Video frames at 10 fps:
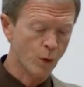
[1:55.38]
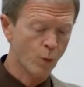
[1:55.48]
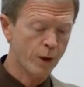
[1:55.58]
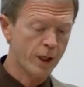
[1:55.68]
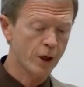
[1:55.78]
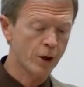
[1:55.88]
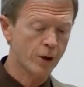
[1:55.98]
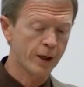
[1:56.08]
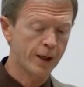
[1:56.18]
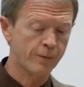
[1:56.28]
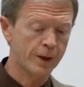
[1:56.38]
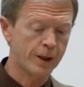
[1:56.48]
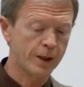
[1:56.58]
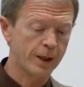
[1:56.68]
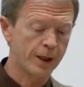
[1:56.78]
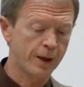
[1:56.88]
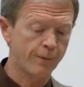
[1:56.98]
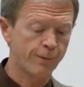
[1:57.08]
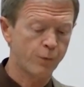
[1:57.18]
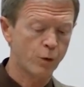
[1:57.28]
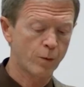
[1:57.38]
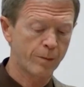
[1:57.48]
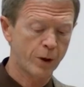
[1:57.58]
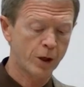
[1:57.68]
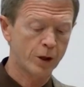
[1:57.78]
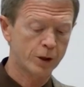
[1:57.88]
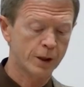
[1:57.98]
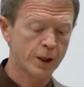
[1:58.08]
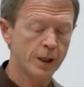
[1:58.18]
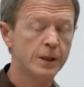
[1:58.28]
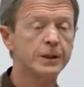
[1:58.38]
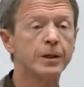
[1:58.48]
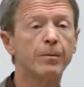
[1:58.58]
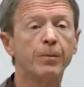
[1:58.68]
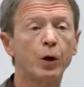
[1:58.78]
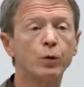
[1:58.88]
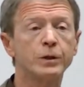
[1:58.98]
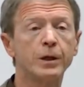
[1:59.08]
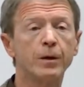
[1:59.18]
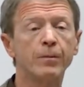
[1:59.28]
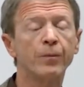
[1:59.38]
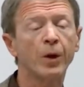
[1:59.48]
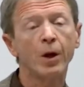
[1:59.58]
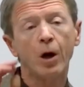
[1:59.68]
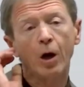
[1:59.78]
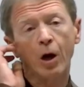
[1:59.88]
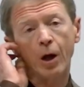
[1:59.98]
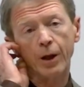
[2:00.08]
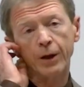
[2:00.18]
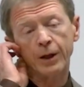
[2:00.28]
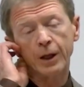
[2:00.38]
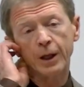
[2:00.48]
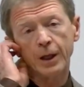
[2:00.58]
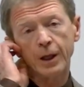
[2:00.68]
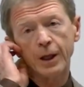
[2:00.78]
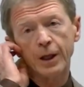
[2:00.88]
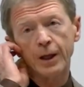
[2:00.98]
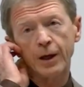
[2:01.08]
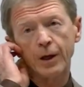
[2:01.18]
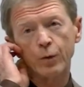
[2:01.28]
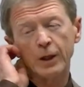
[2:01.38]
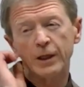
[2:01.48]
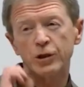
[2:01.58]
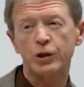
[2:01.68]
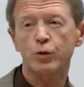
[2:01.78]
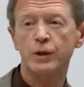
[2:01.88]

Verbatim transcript: we are having a four part symposium on uh, religious